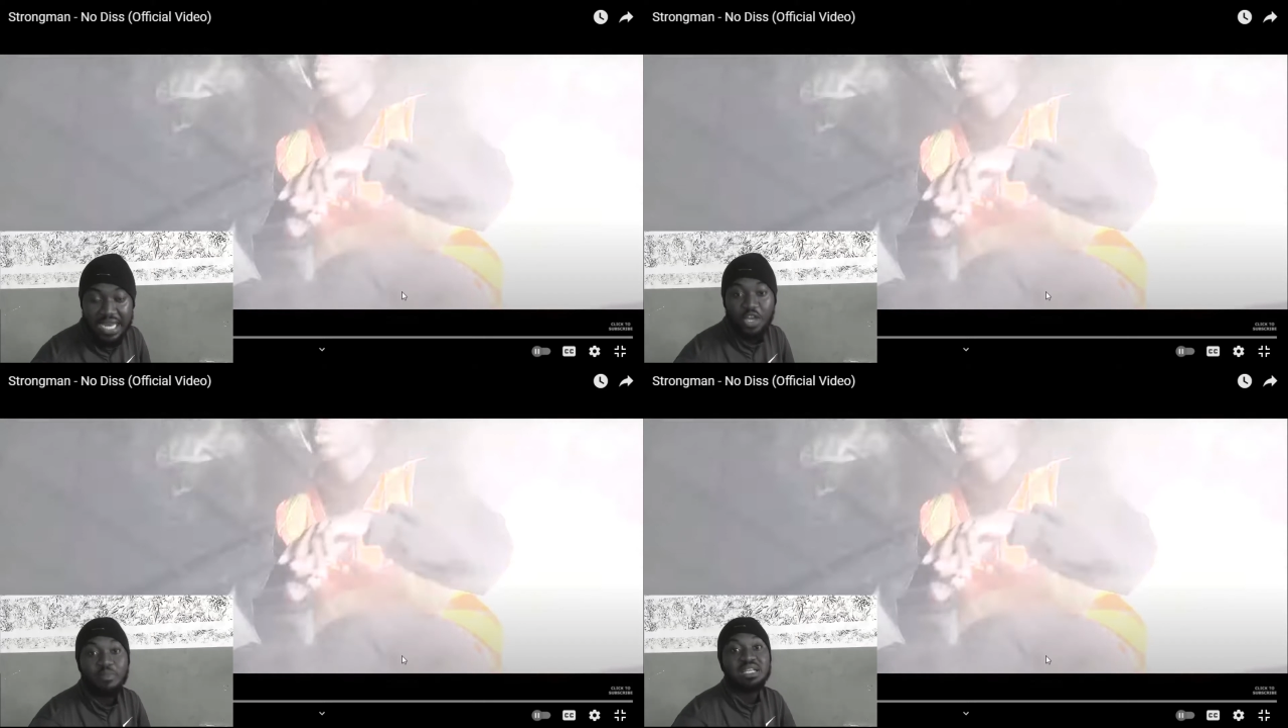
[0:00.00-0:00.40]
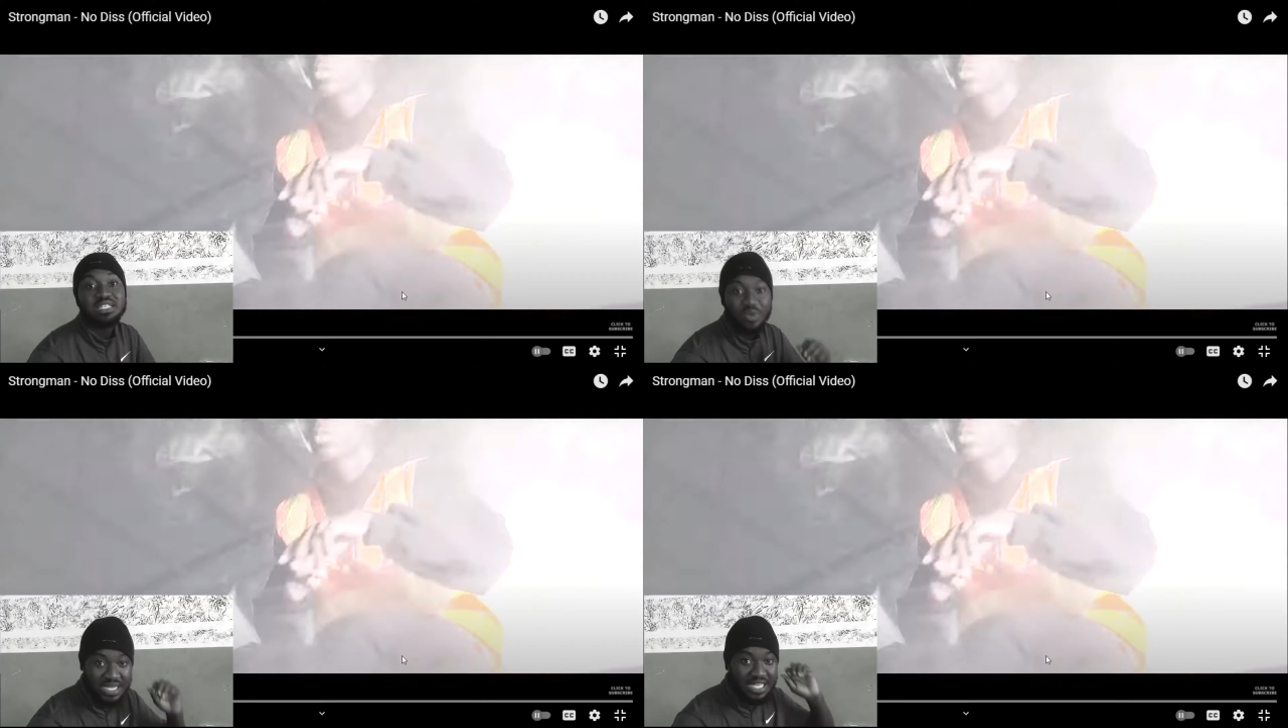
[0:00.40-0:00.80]
and you'll be
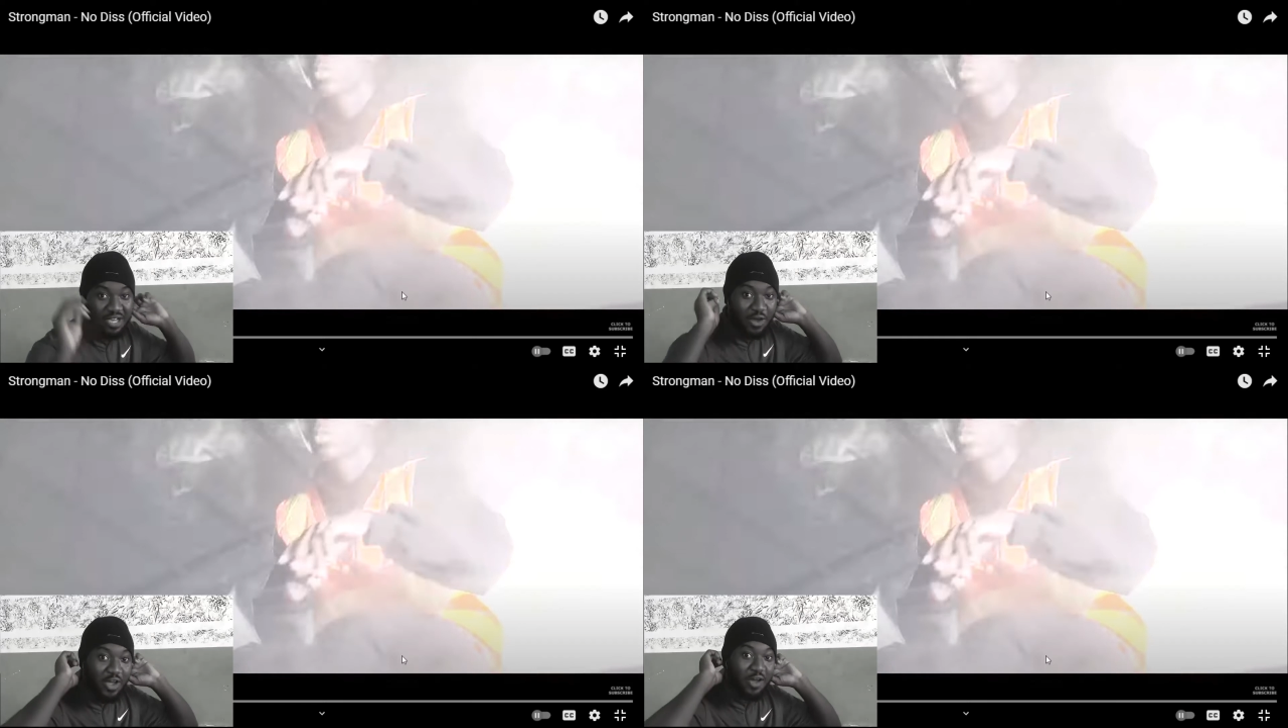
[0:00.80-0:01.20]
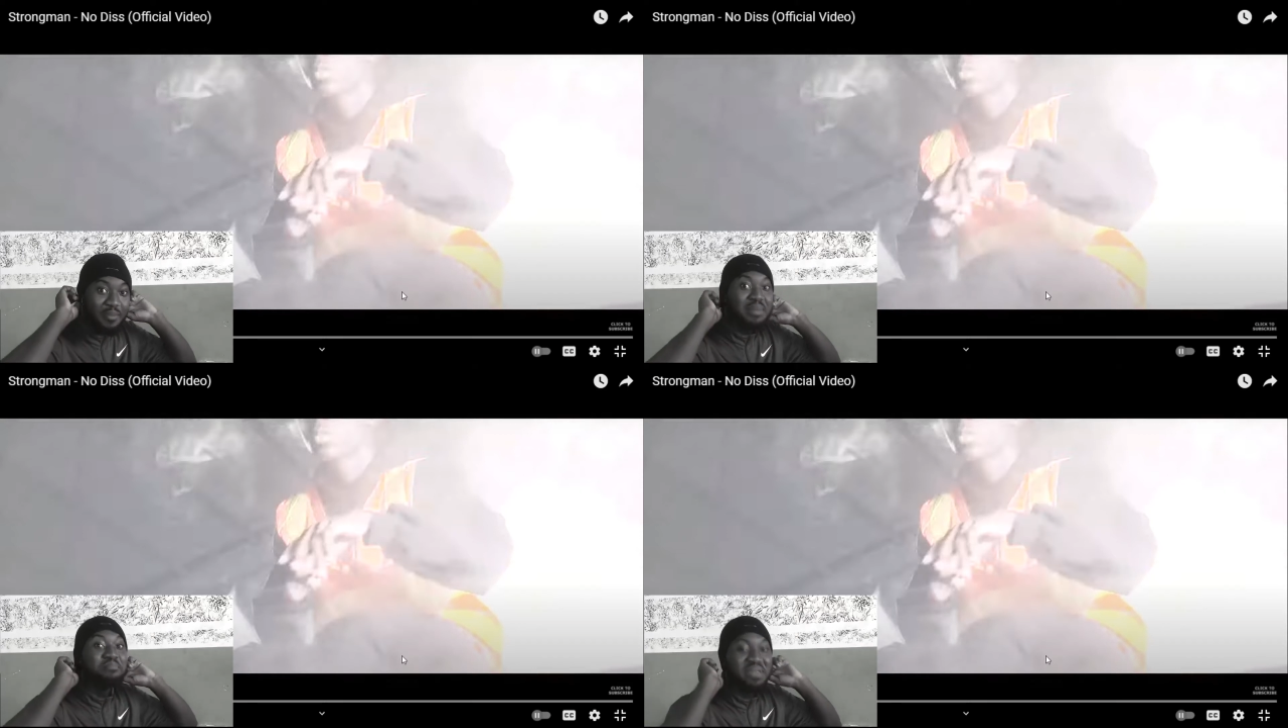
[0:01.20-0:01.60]
Jody
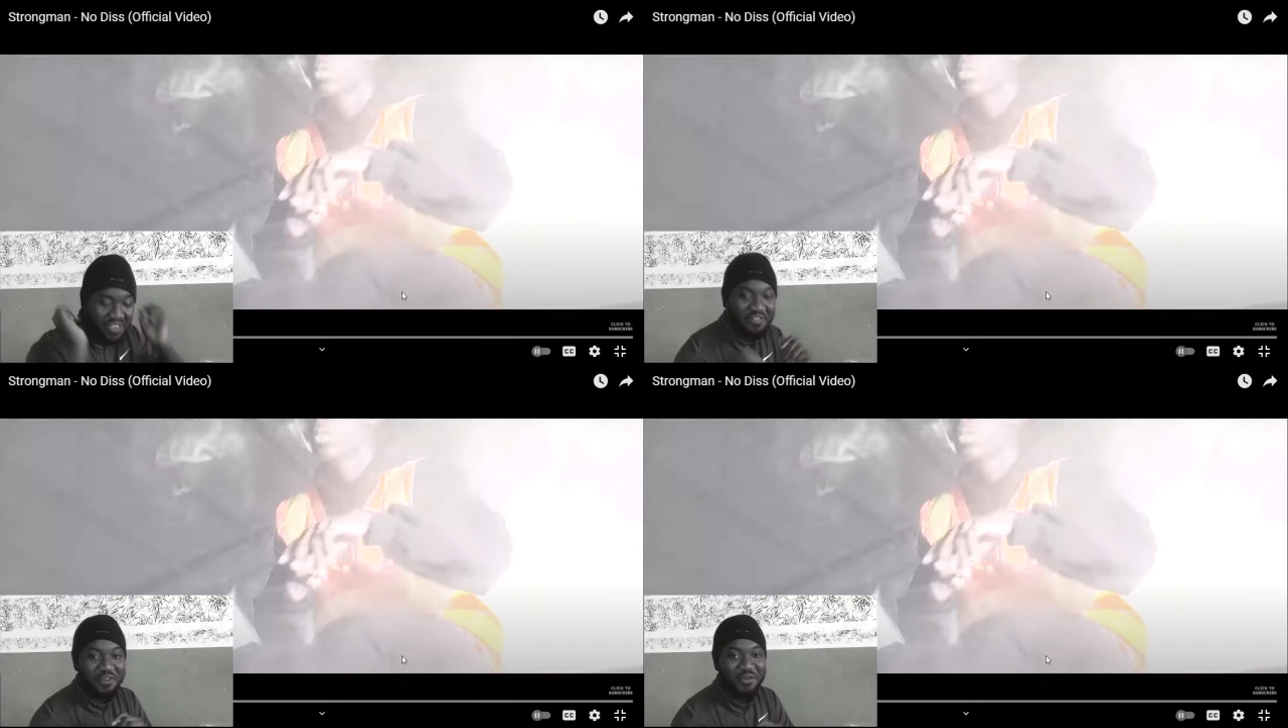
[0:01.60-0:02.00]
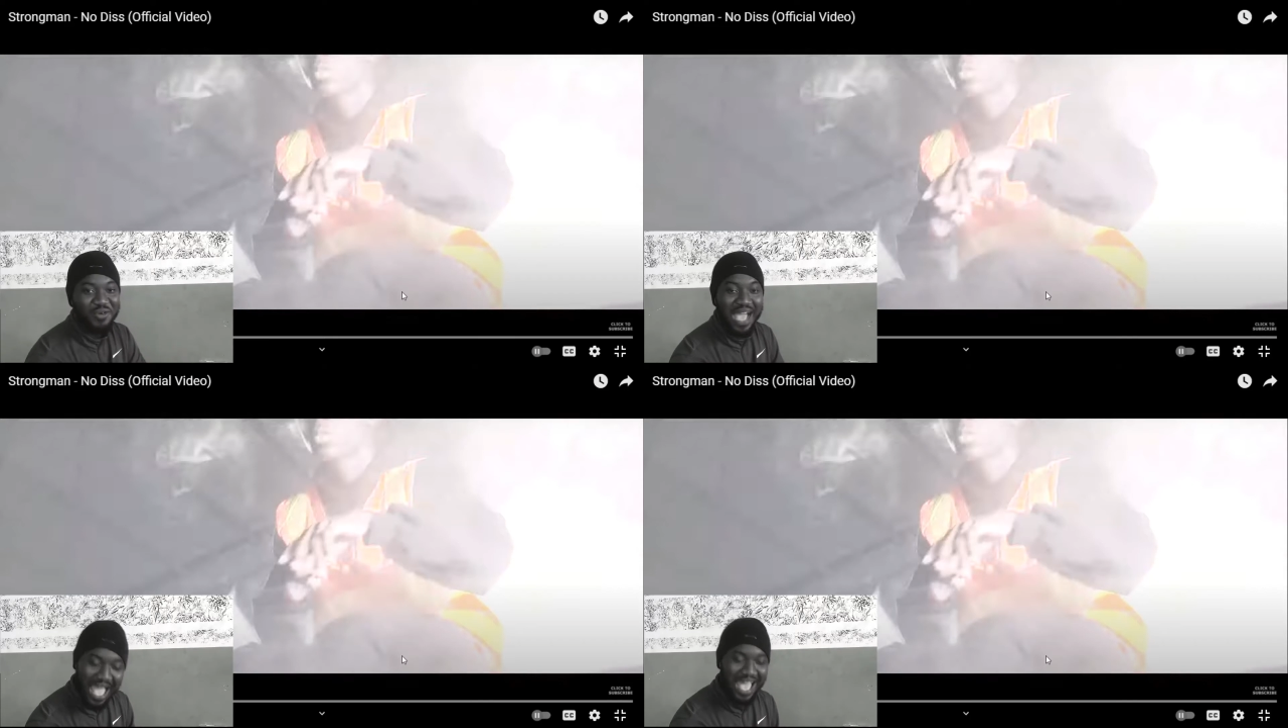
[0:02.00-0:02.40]
or maybe beef
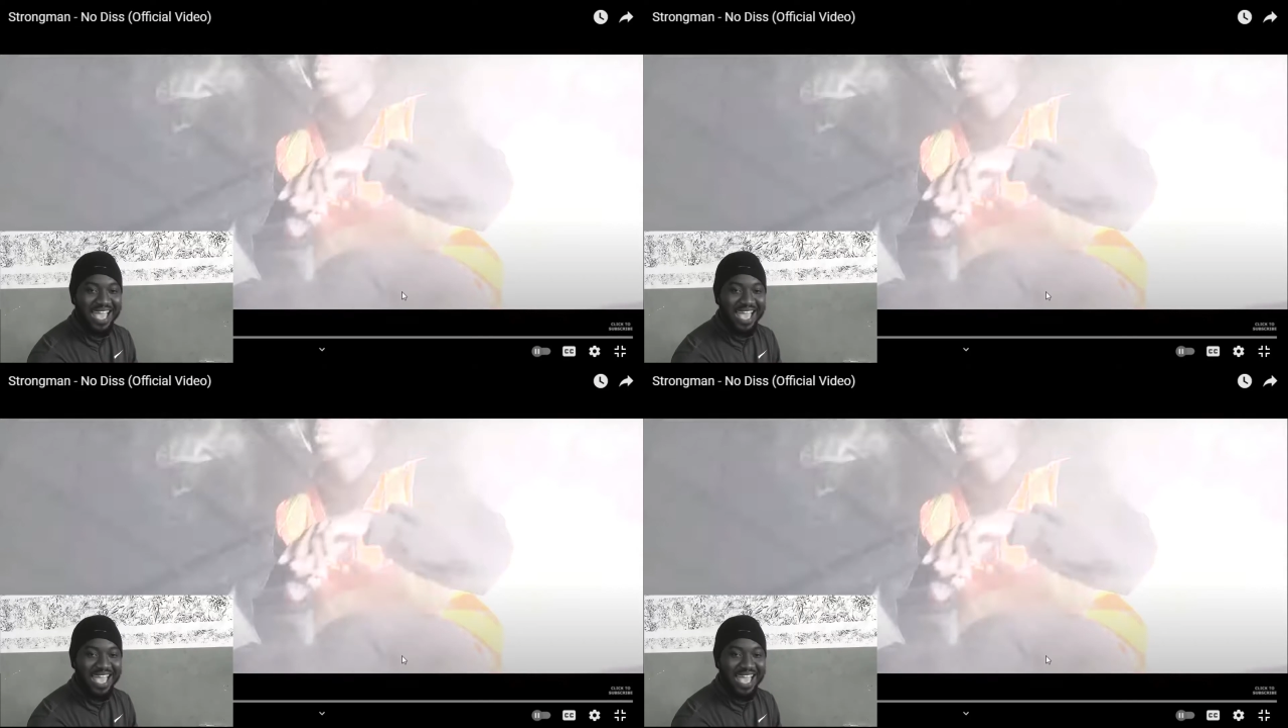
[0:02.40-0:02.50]
you.